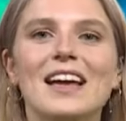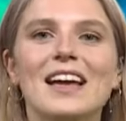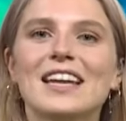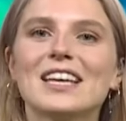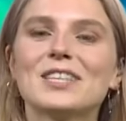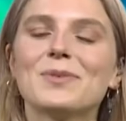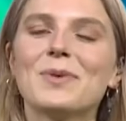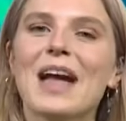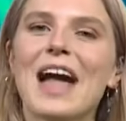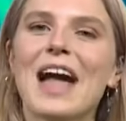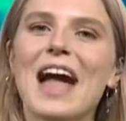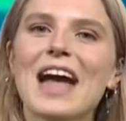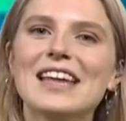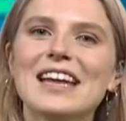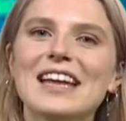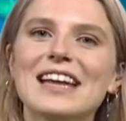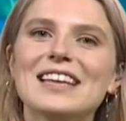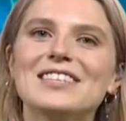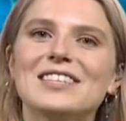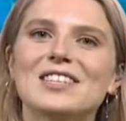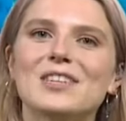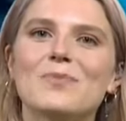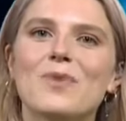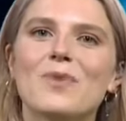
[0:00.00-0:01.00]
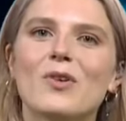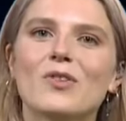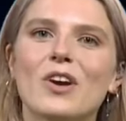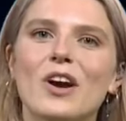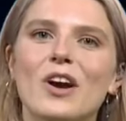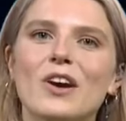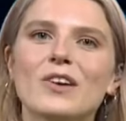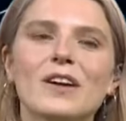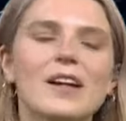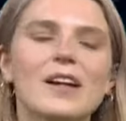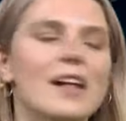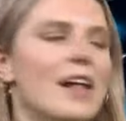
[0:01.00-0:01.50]
As we head into
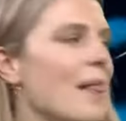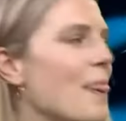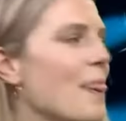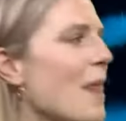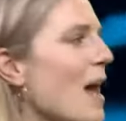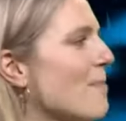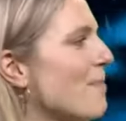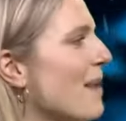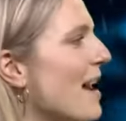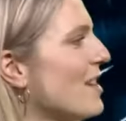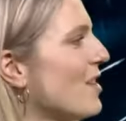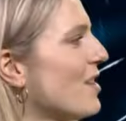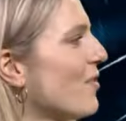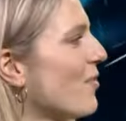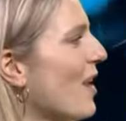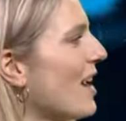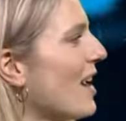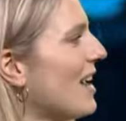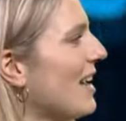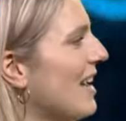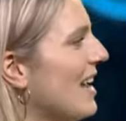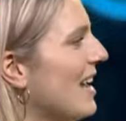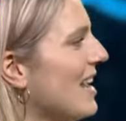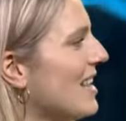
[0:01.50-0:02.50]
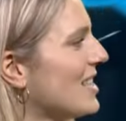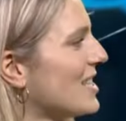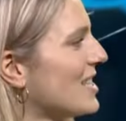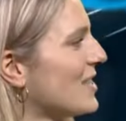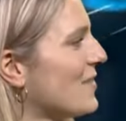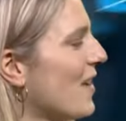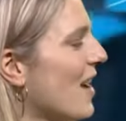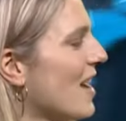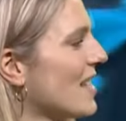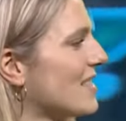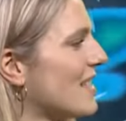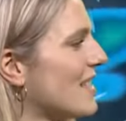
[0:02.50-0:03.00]
tomorrow, that band of rain lingers
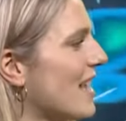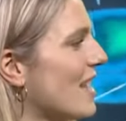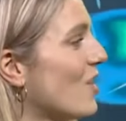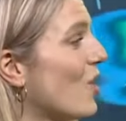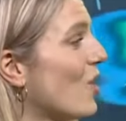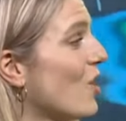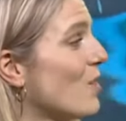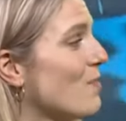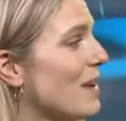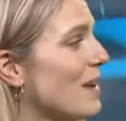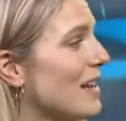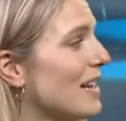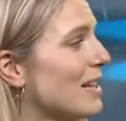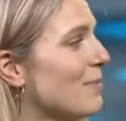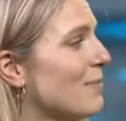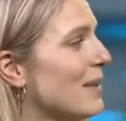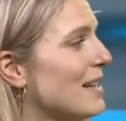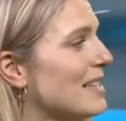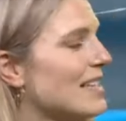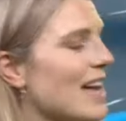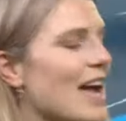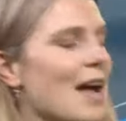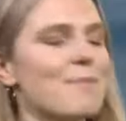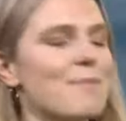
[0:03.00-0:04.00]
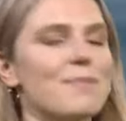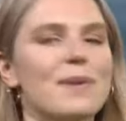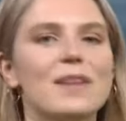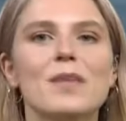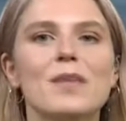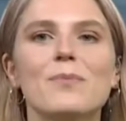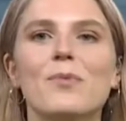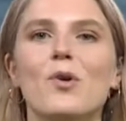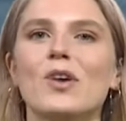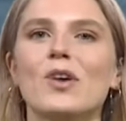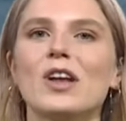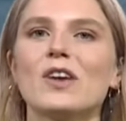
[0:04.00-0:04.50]
first thing, could be a little bit damp in
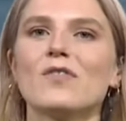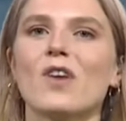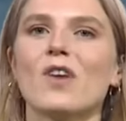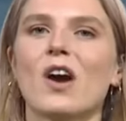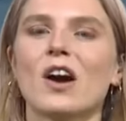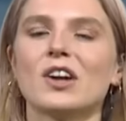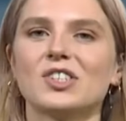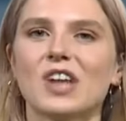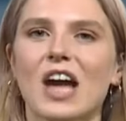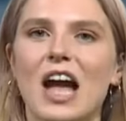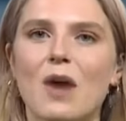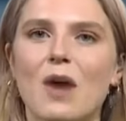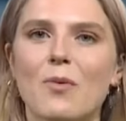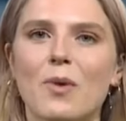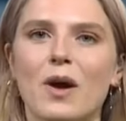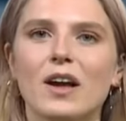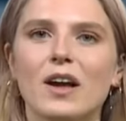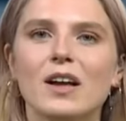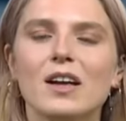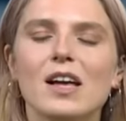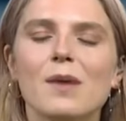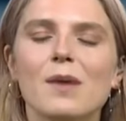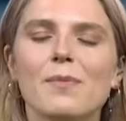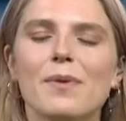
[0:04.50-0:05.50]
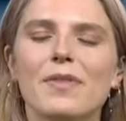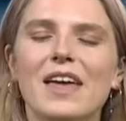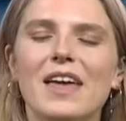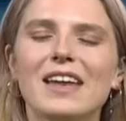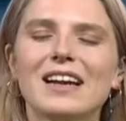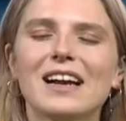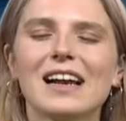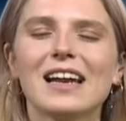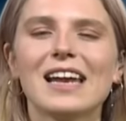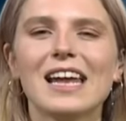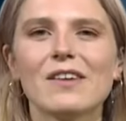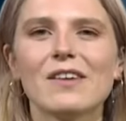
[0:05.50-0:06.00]
the morning rush hour, but then
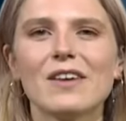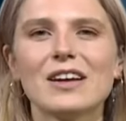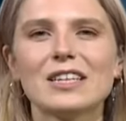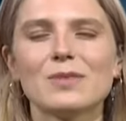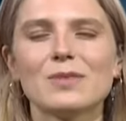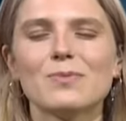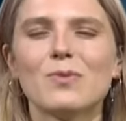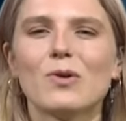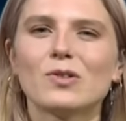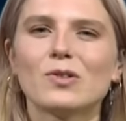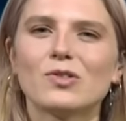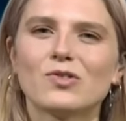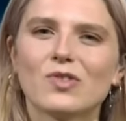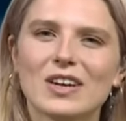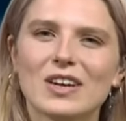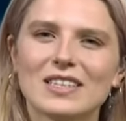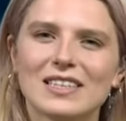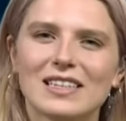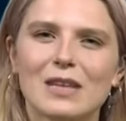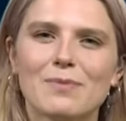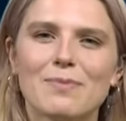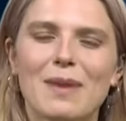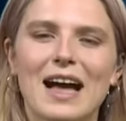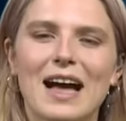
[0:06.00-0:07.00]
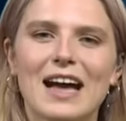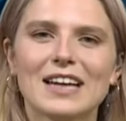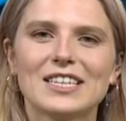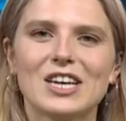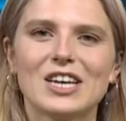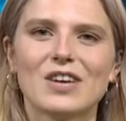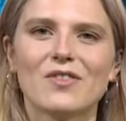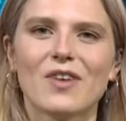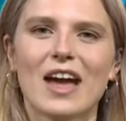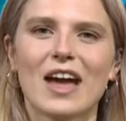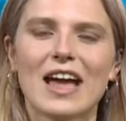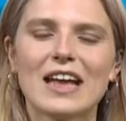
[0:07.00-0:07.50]
clearing to more drizzle and
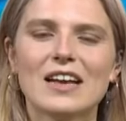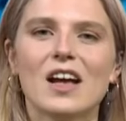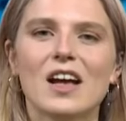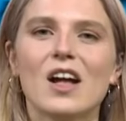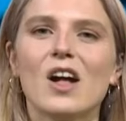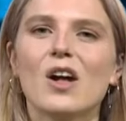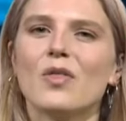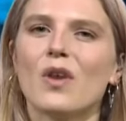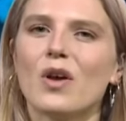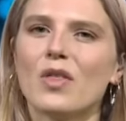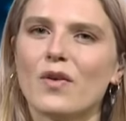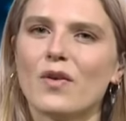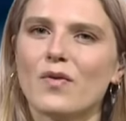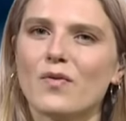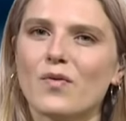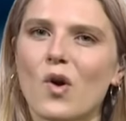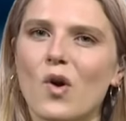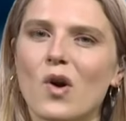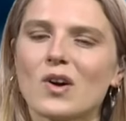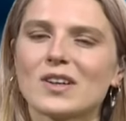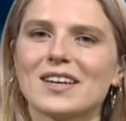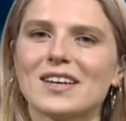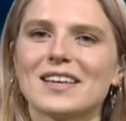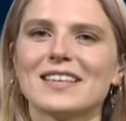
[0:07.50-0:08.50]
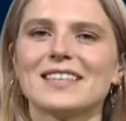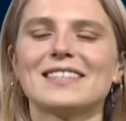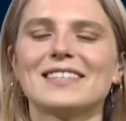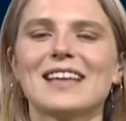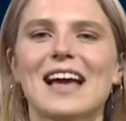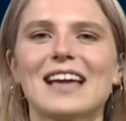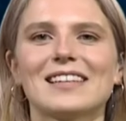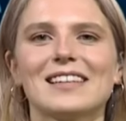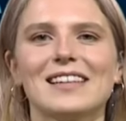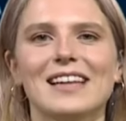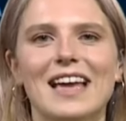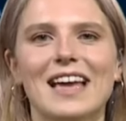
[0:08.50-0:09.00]
patchy rain, though the fog does
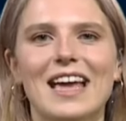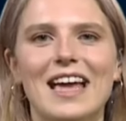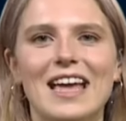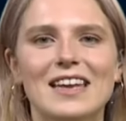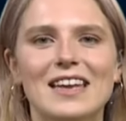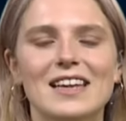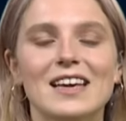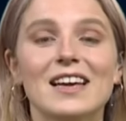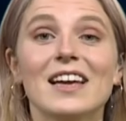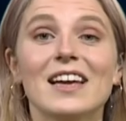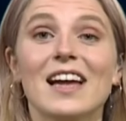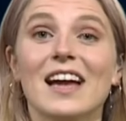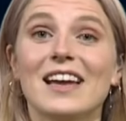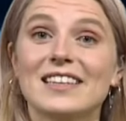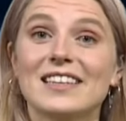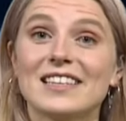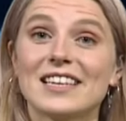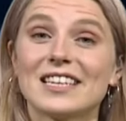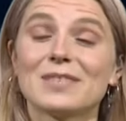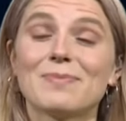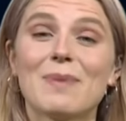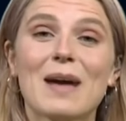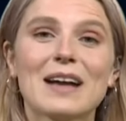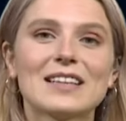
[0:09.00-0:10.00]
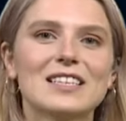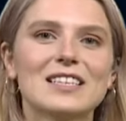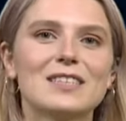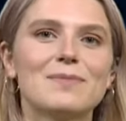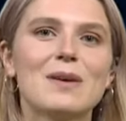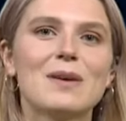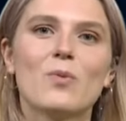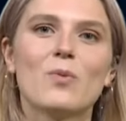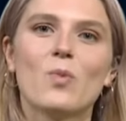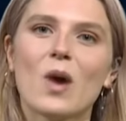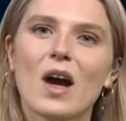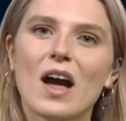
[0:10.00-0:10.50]
settle in. It is expected to
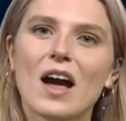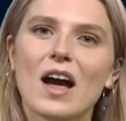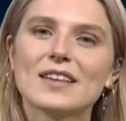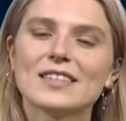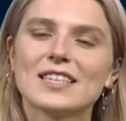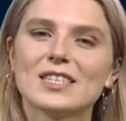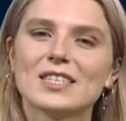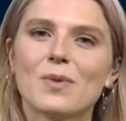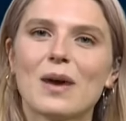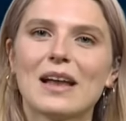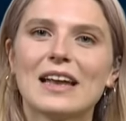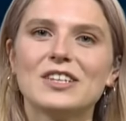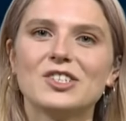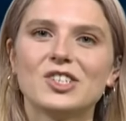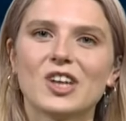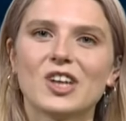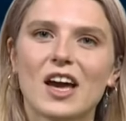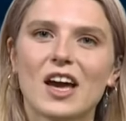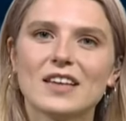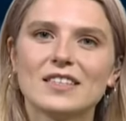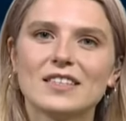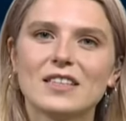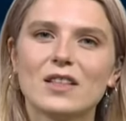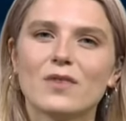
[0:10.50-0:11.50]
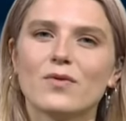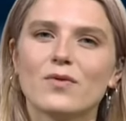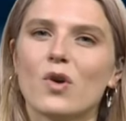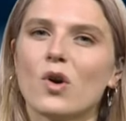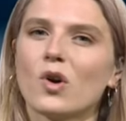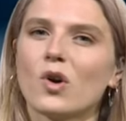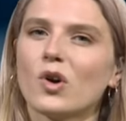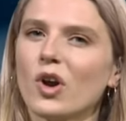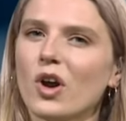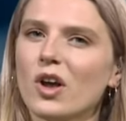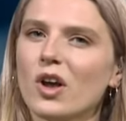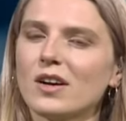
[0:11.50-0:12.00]
be worse as well in Jersey. The
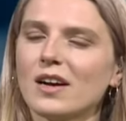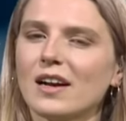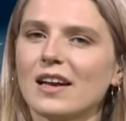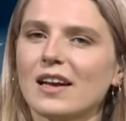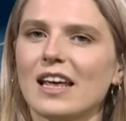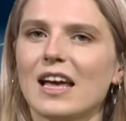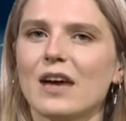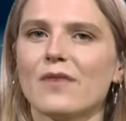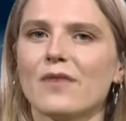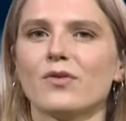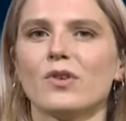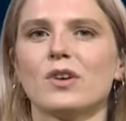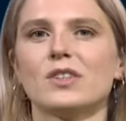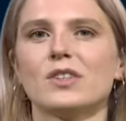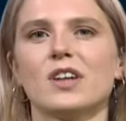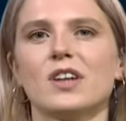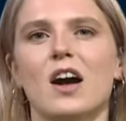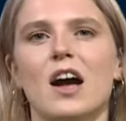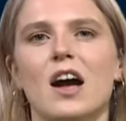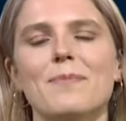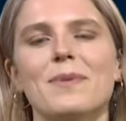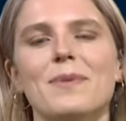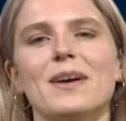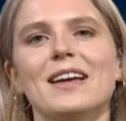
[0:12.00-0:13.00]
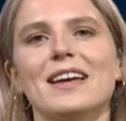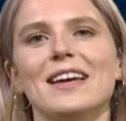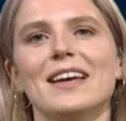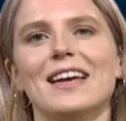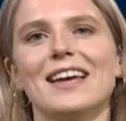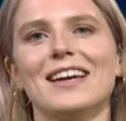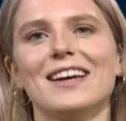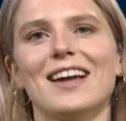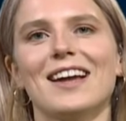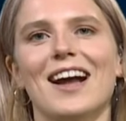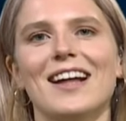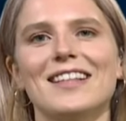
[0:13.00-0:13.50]
fog could clear for a time
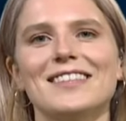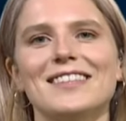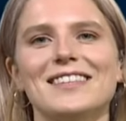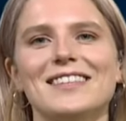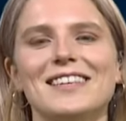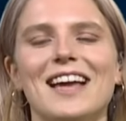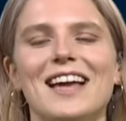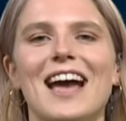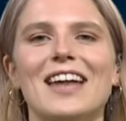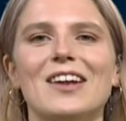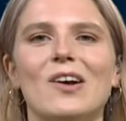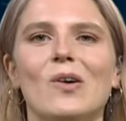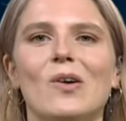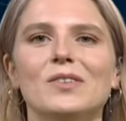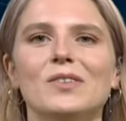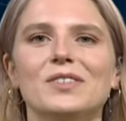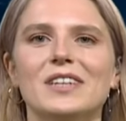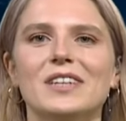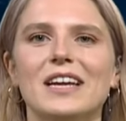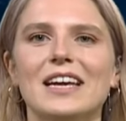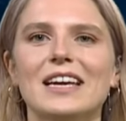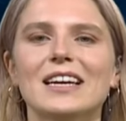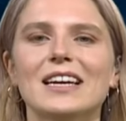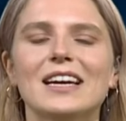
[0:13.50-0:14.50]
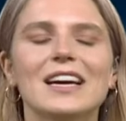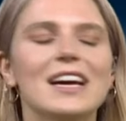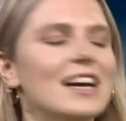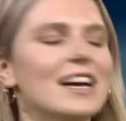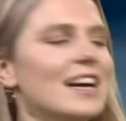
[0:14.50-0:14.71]
in Guernsey and Alderney.